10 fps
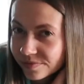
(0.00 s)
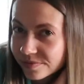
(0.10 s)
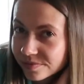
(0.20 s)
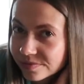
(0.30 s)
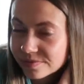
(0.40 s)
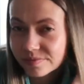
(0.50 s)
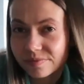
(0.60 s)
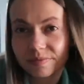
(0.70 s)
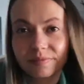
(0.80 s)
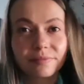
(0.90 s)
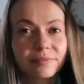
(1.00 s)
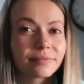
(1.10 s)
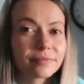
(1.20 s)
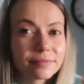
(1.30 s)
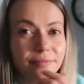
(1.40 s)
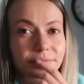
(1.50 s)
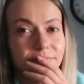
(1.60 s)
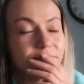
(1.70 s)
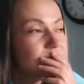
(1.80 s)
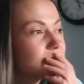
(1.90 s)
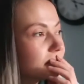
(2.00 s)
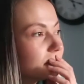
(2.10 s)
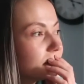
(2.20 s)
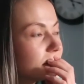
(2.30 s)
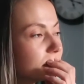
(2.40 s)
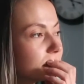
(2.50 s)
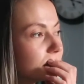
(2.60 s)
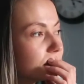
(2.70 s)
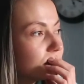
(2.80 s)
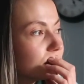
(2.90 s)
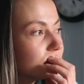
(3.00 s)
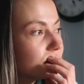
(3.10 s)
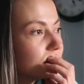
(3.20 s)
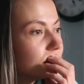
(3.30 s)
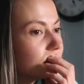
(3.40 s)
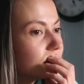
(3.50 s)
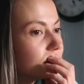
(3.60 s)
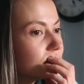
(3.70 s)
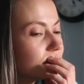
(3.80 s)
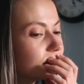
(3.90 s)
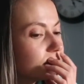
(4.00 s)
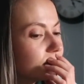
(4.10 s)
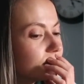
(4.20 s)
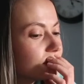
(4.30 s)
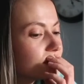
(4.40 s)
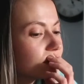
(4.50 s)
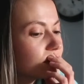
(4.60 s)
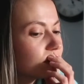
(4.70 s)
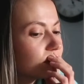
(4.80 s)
Would you rather be a movie star or a favorite musician? A famous musician.